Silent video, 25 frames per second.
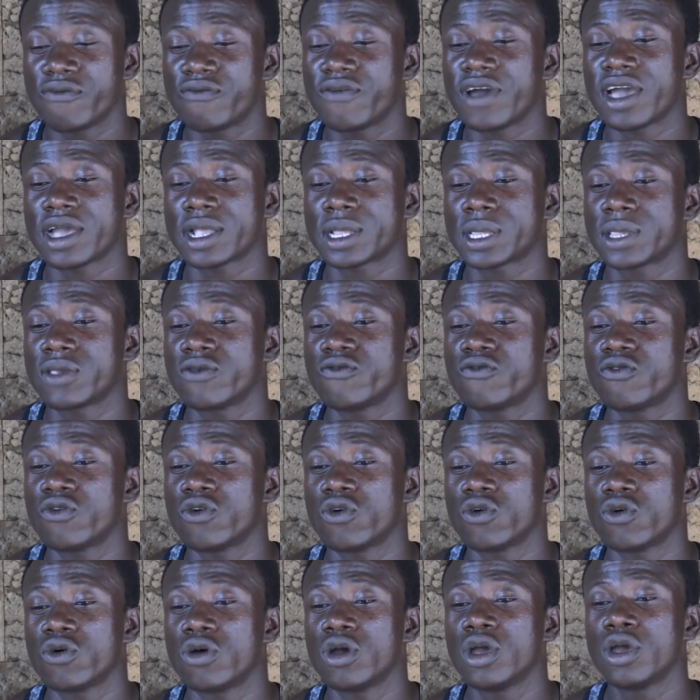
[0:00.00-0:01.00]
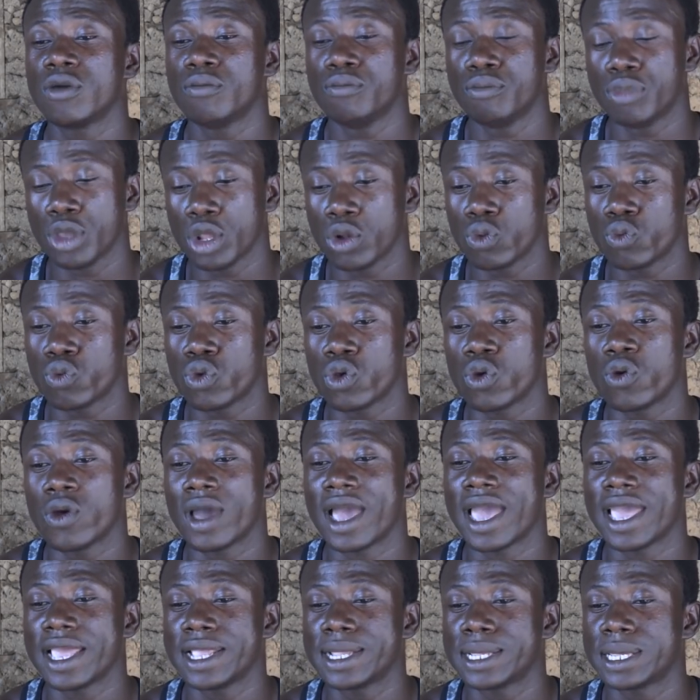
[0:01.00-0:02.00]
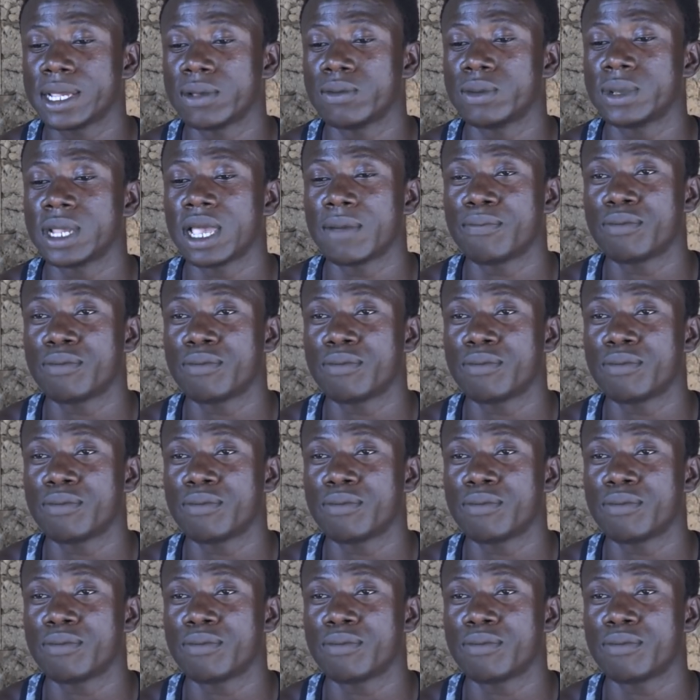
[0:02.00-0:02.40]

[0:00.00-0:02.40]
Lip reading: factory for build real items that